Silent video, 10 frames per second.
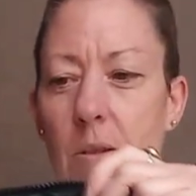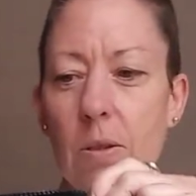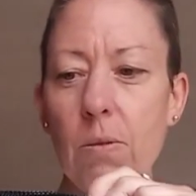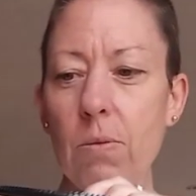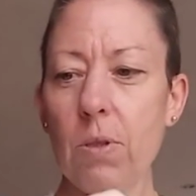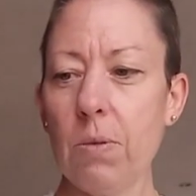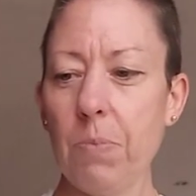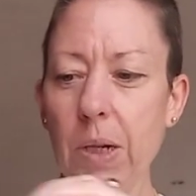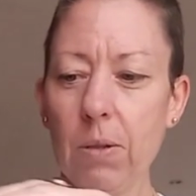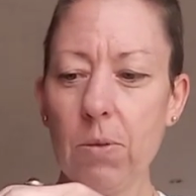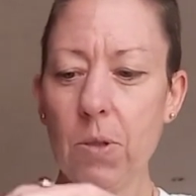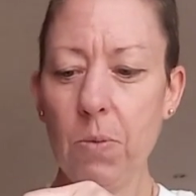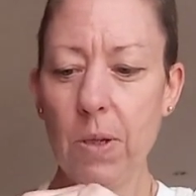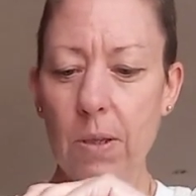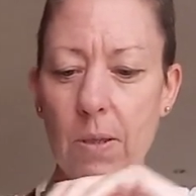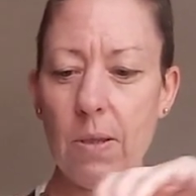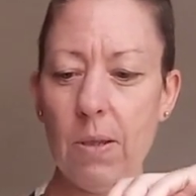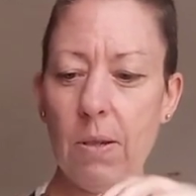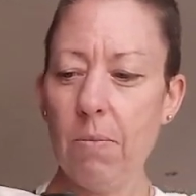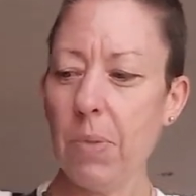huge pouch with
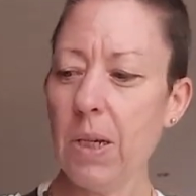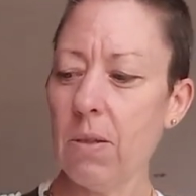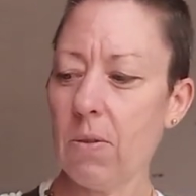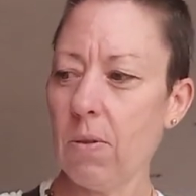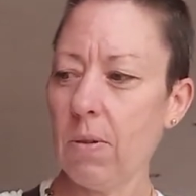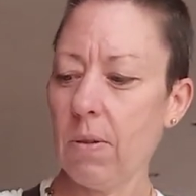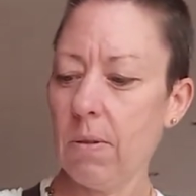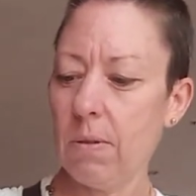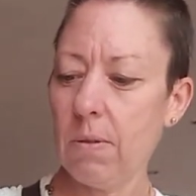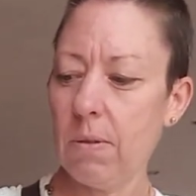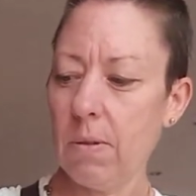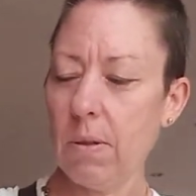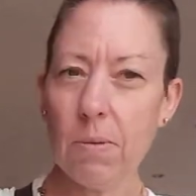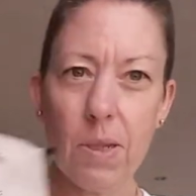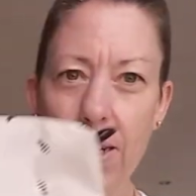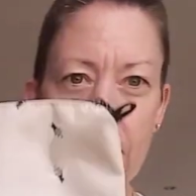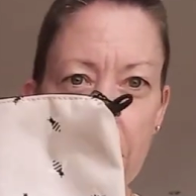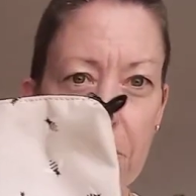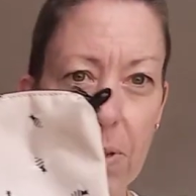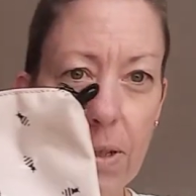bees on. New tags. I
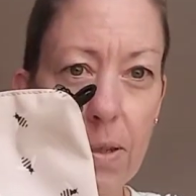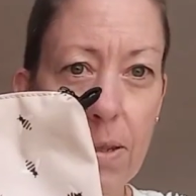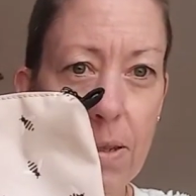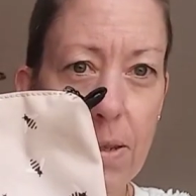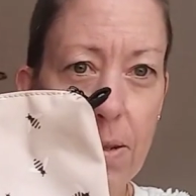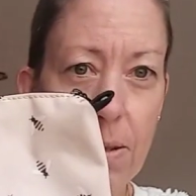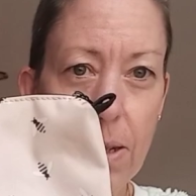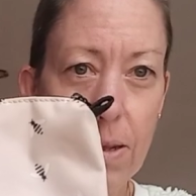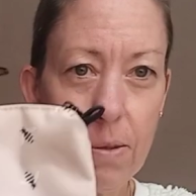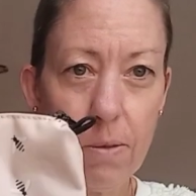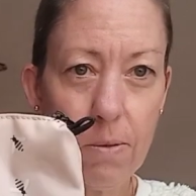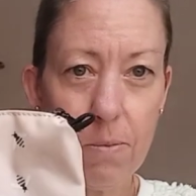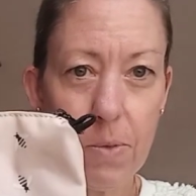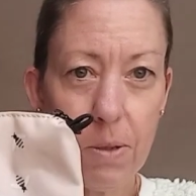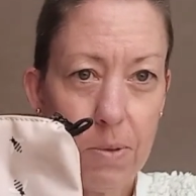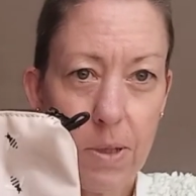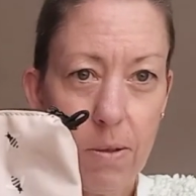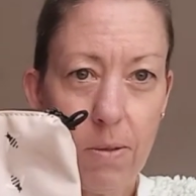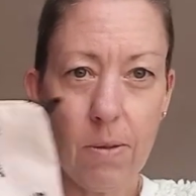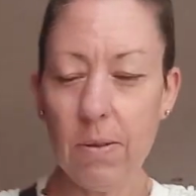mean, why would I
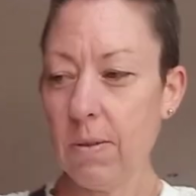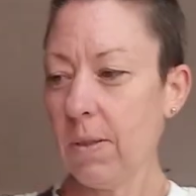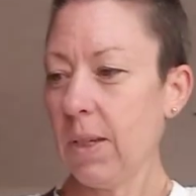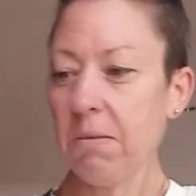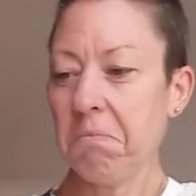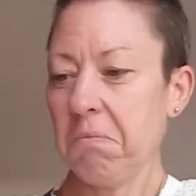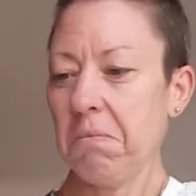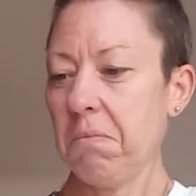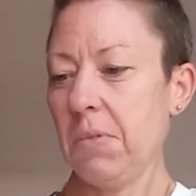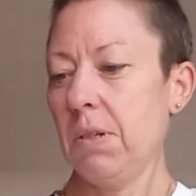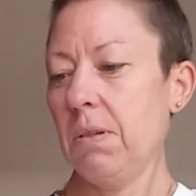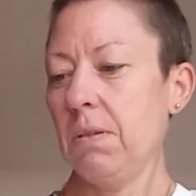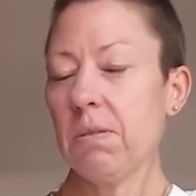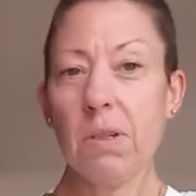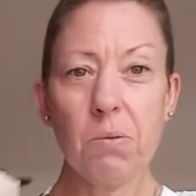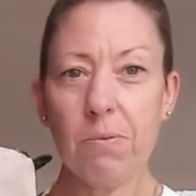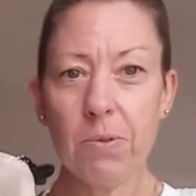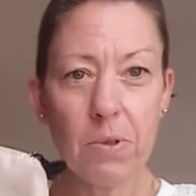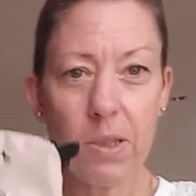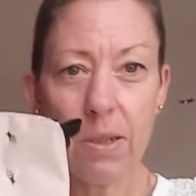not? Like, only
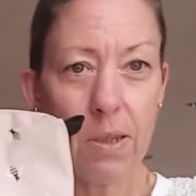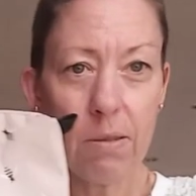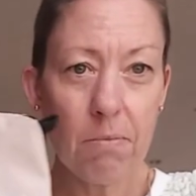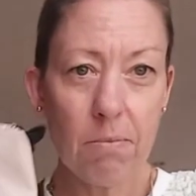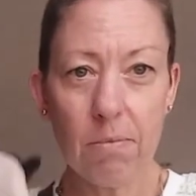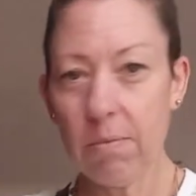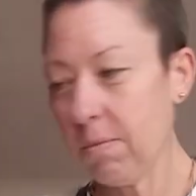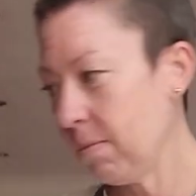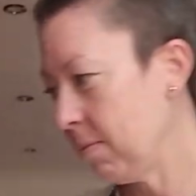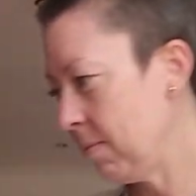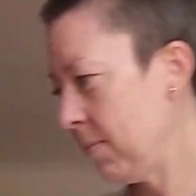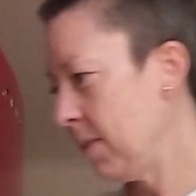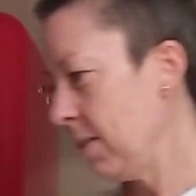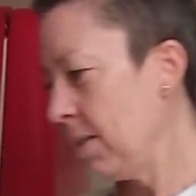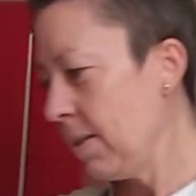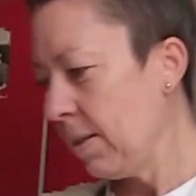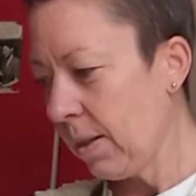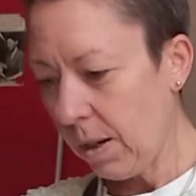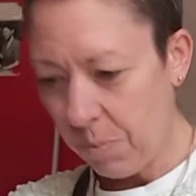£1.49. No